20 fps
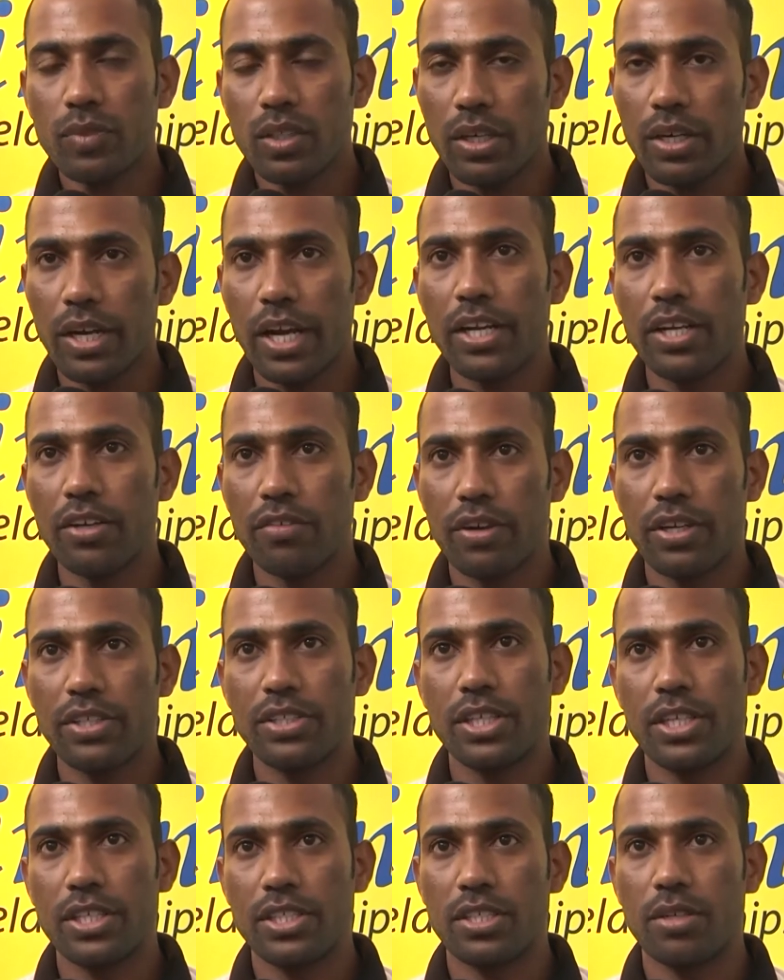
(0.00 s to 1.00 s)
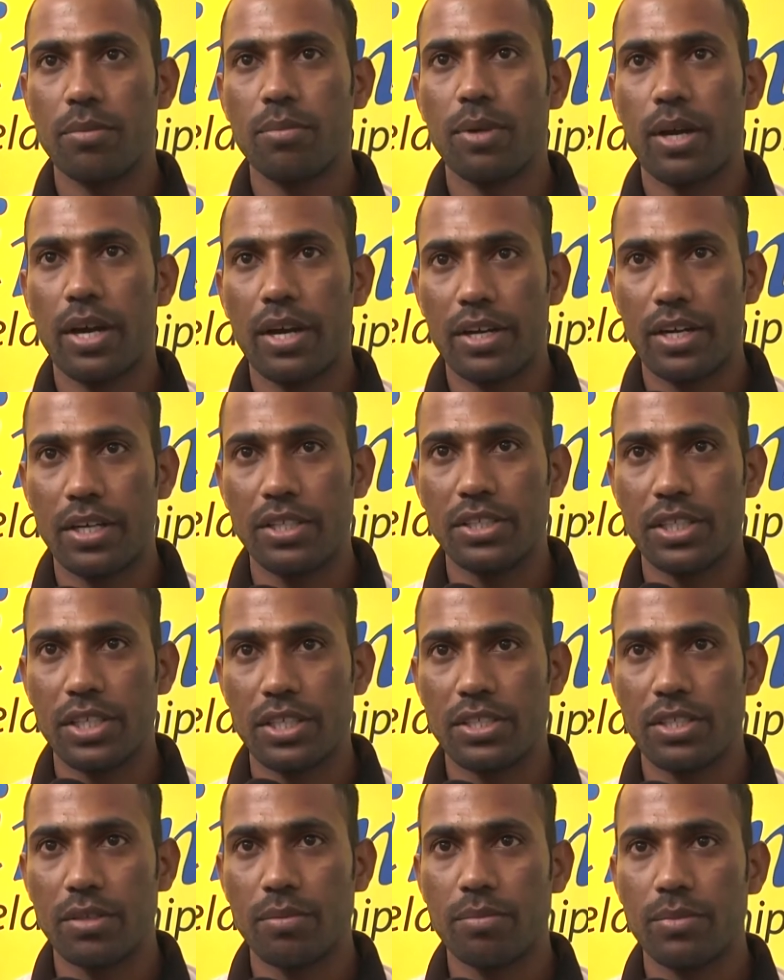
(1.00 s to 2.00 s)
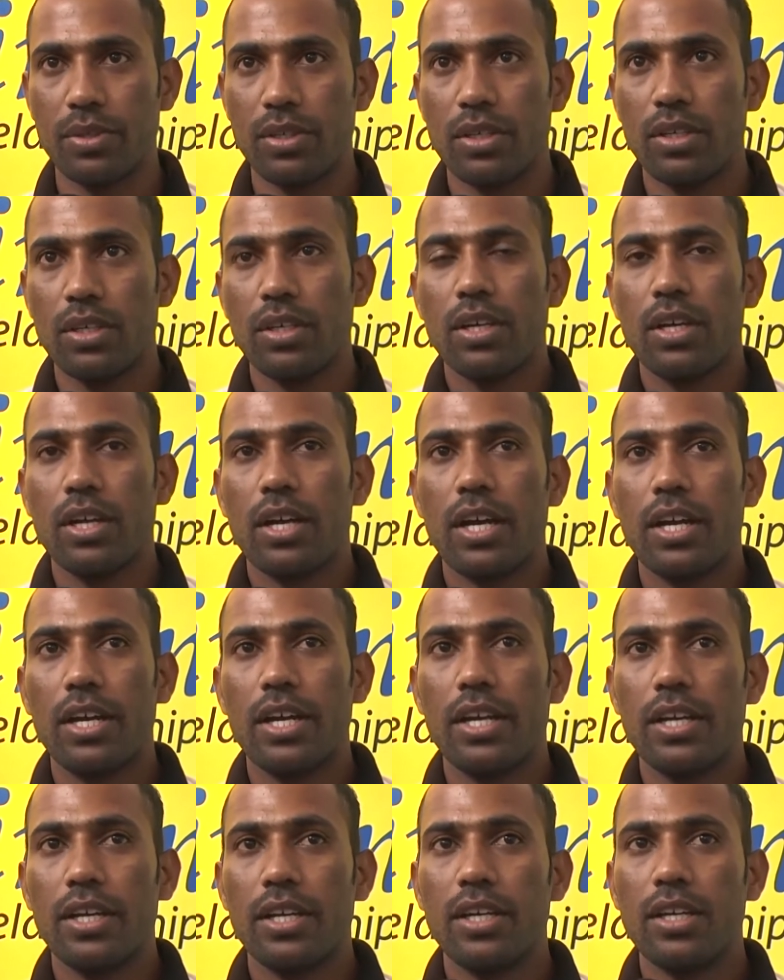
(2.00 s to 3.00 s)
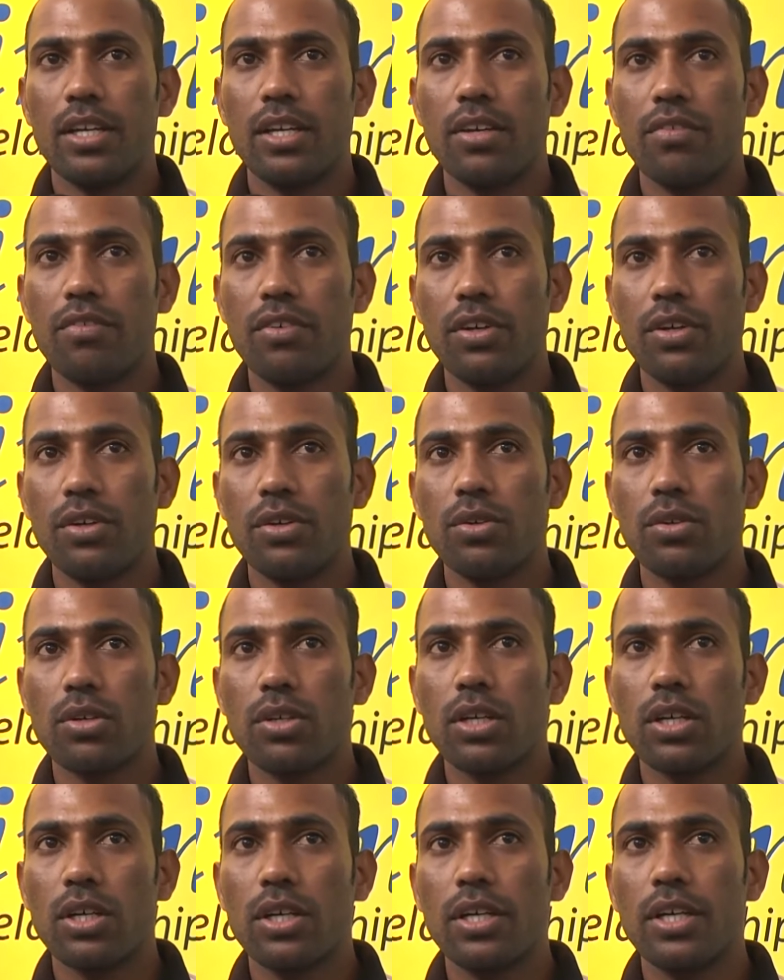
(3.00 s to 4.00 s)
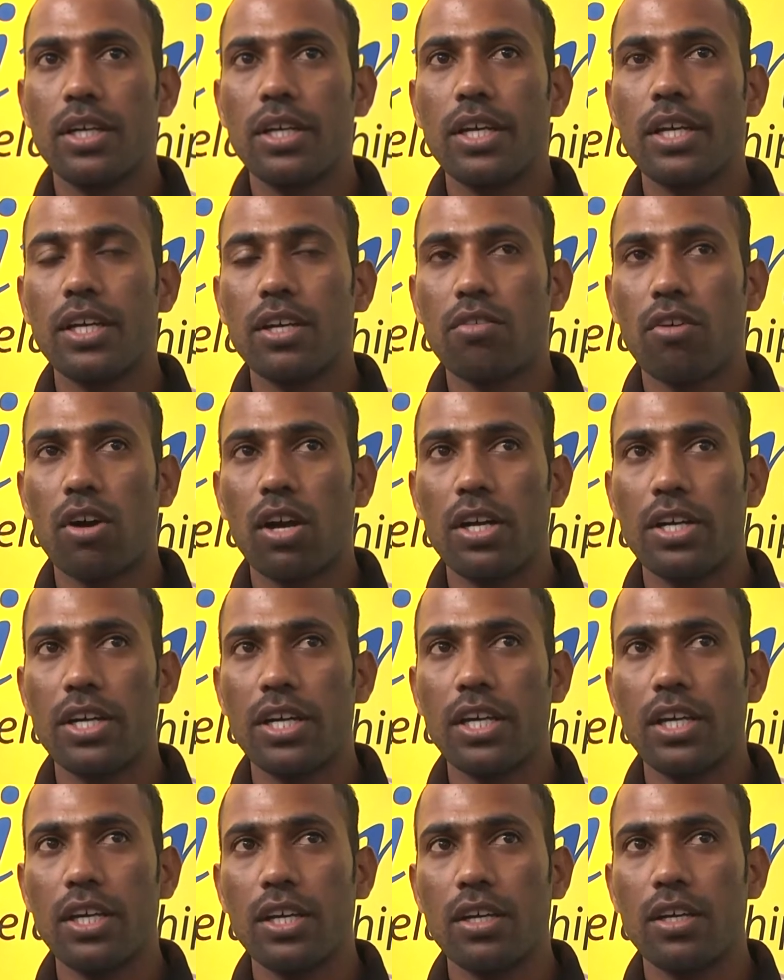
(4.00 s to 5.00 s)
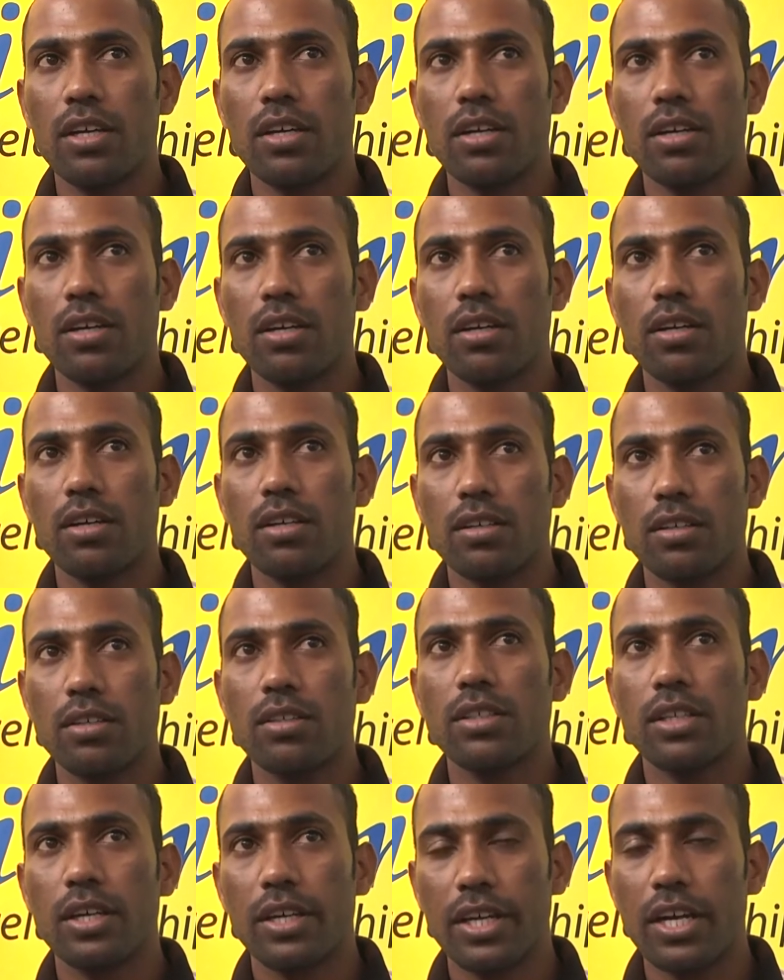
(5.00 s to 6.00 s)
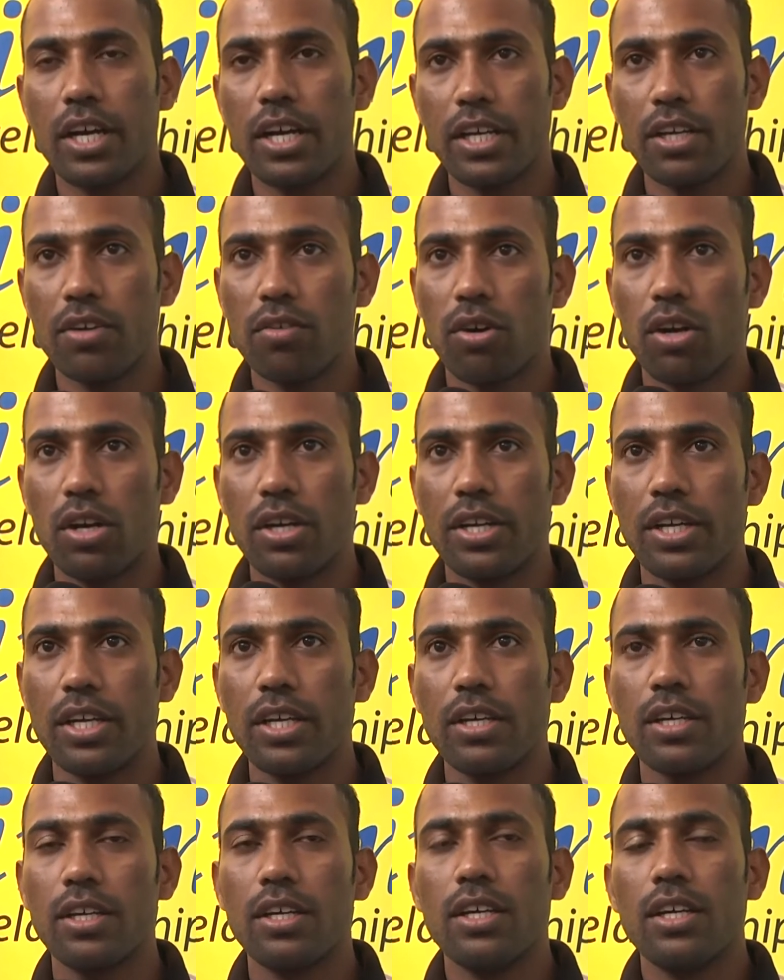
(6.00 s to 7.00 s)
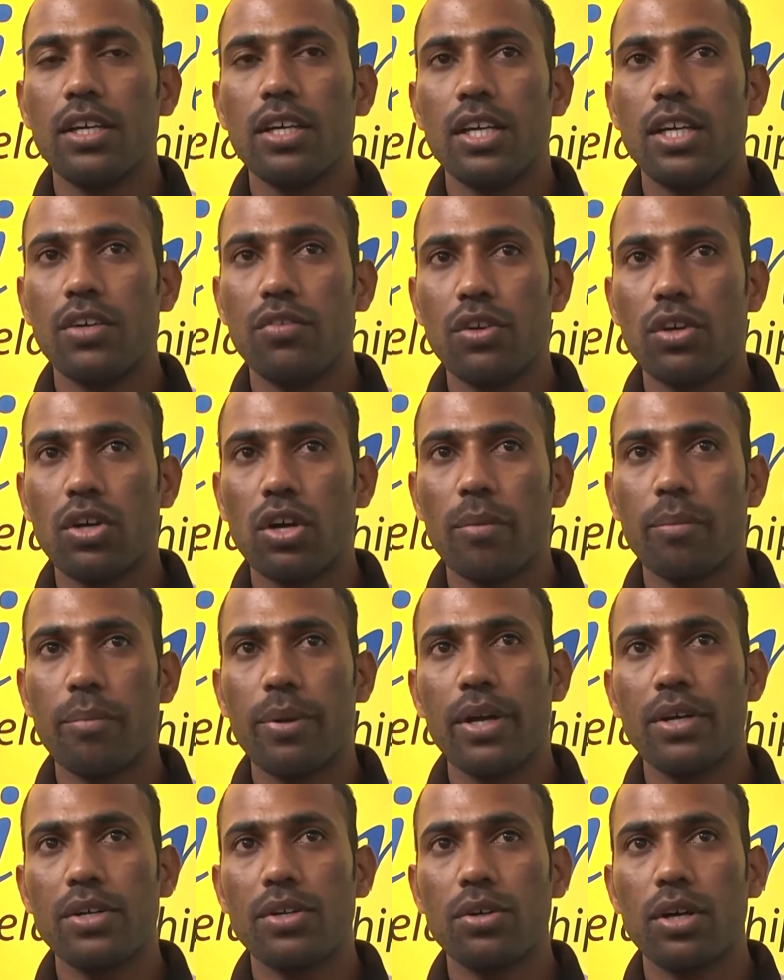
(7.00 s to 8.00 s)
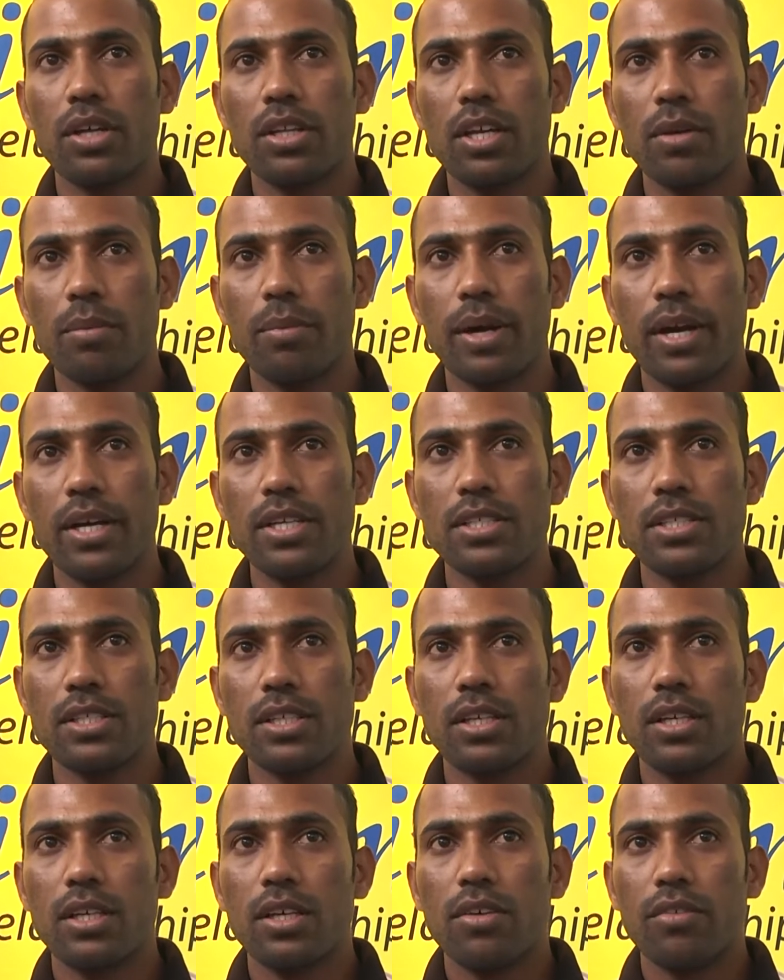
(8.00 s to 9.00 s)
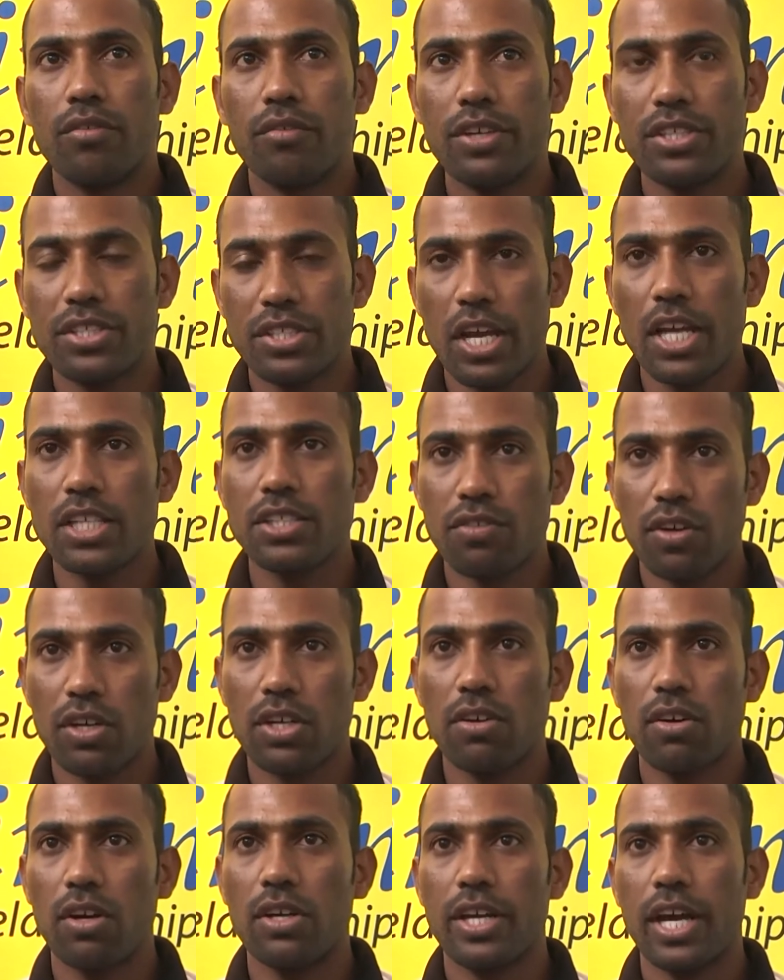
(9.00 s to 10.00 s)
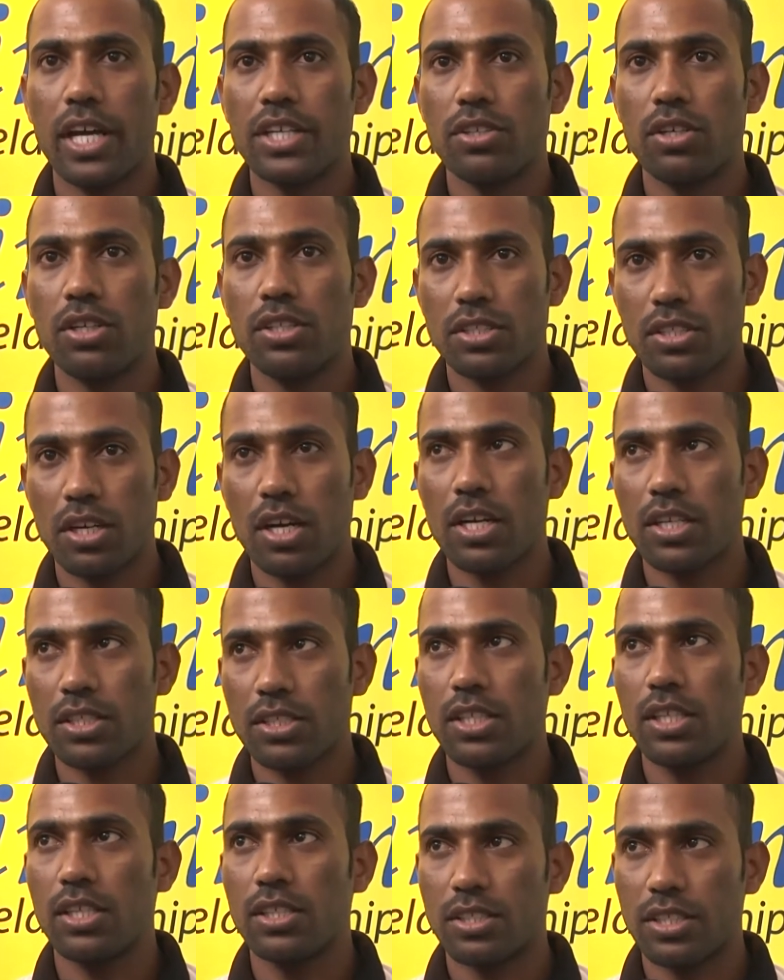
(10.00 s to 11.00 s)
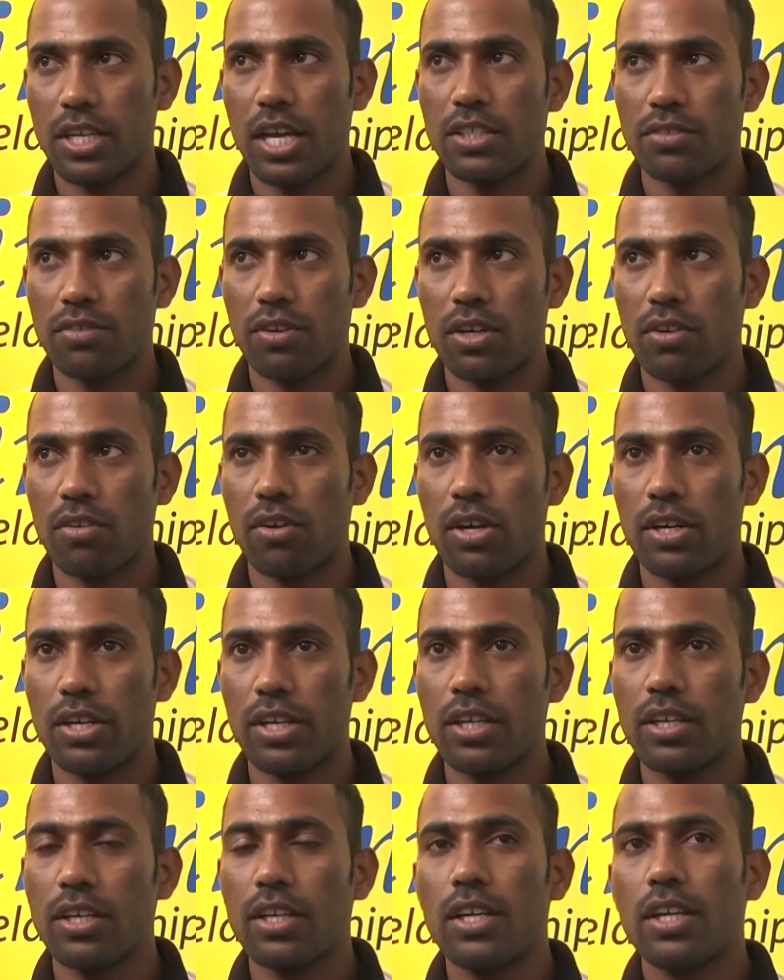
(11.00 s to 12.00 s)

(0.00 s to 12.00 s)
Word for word: 95 GSM, 100 GSM and if you in quality regarding quality if you compare to other brands V stands for quality. Actually, Tata Steel stands for quality.